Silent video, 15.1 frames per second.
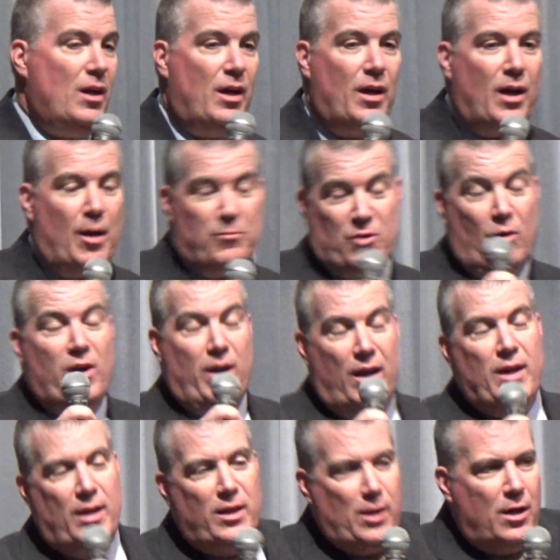I'm sorry.
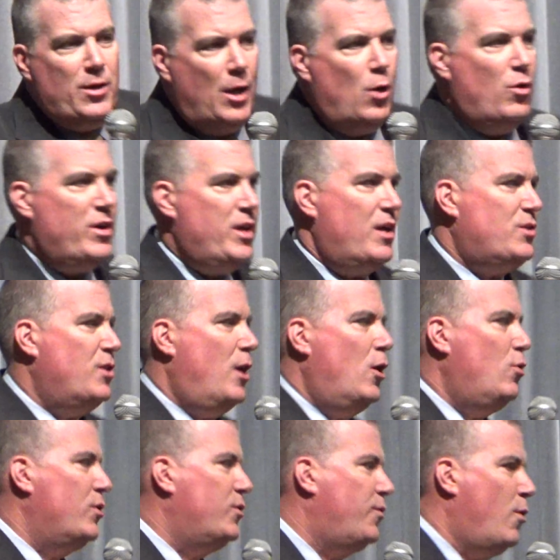No and yes.
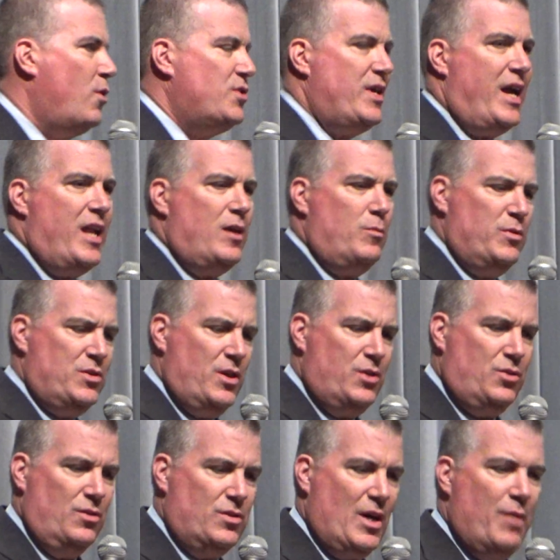No as far as adding
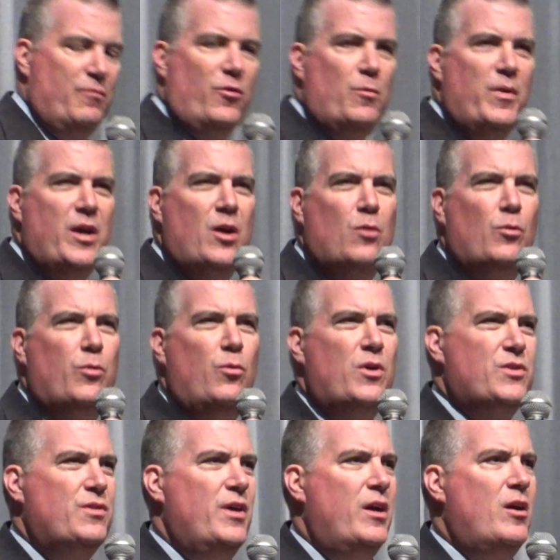positions. I'm familiar with
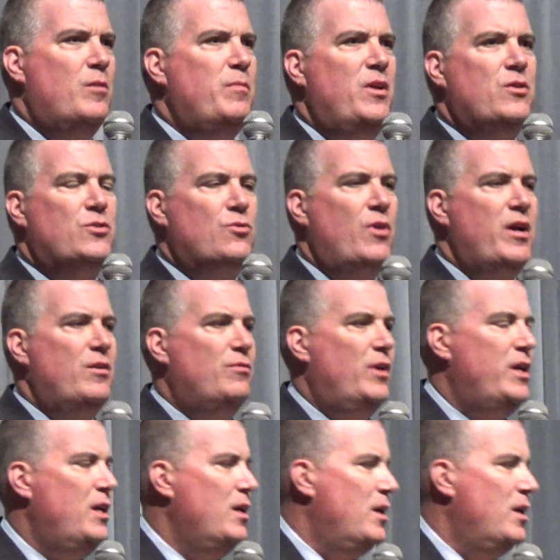what's there administratively.